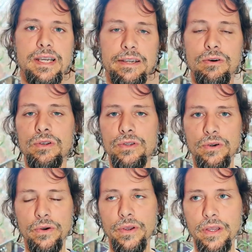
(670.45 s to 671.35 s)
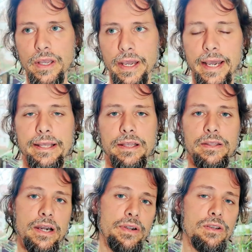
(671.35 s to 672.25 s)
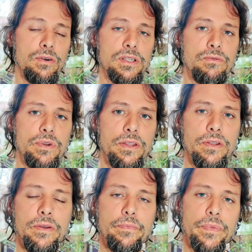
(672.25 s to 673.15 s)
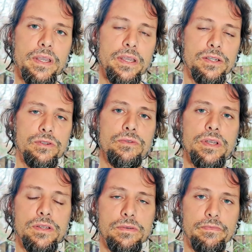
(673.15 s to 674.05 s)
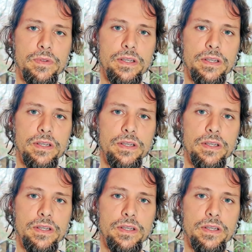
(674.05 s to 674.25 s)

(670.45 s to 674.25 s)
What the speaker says: I also had direct coaching with his students,